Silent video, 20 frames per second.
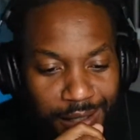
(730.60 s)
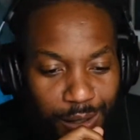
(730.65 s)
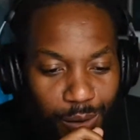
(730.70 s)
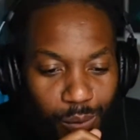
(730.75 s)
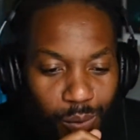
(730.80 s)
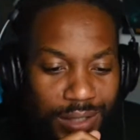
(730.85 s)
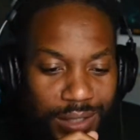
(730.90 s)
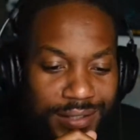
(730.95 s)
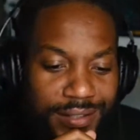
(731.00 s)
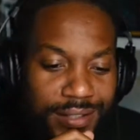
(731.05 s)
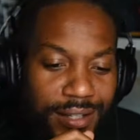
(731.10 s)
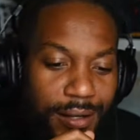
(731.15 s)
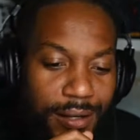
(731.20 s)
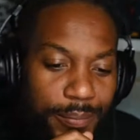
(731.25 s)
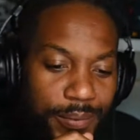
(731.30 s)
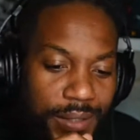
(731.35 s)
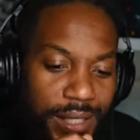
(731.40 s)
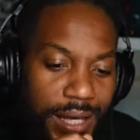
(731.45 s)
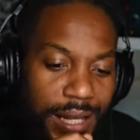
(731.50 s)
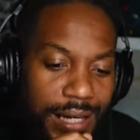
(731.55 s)
What's up,
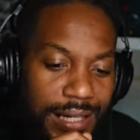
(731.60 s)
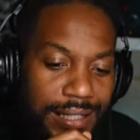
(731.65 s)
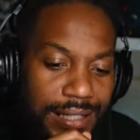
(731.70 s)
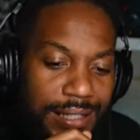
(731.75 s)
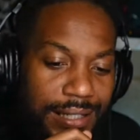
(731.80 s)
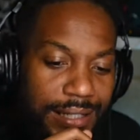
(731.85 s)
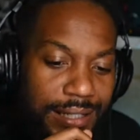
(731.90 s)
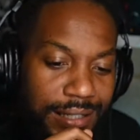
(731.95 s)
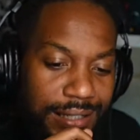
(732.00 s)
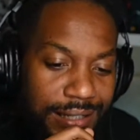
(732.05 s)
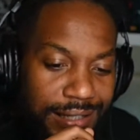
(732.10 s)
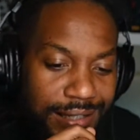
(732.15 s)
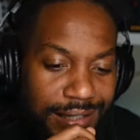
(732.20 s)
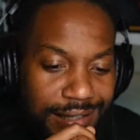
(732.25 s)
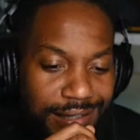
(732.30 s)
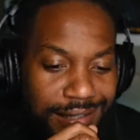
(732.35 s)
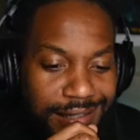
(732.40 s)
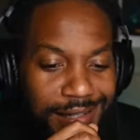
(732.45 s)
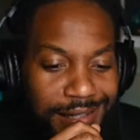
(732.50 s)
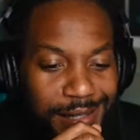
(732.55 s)
galley?
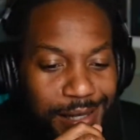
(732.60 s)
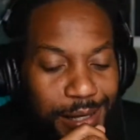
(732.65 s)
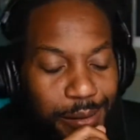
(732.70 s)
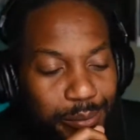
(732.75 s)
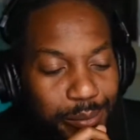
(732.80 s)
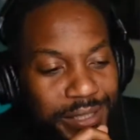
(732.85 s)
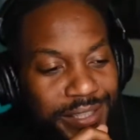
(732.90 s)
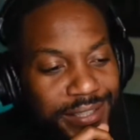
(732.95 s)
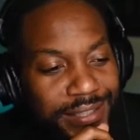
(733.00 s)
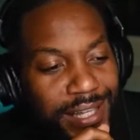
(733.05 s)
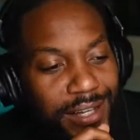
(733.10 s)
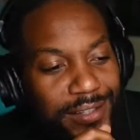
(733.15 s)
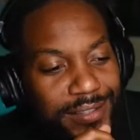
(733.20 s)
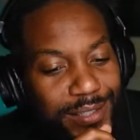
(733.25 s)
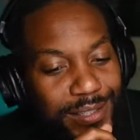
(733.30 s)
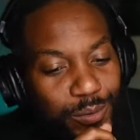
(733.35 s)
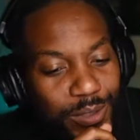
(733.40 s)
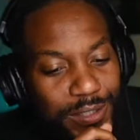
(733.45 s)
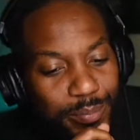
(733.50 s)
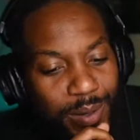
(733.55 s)
Miss
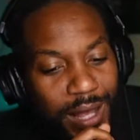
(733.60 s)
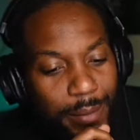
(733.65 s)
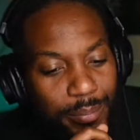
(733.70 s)
Nelson, what's poppin'?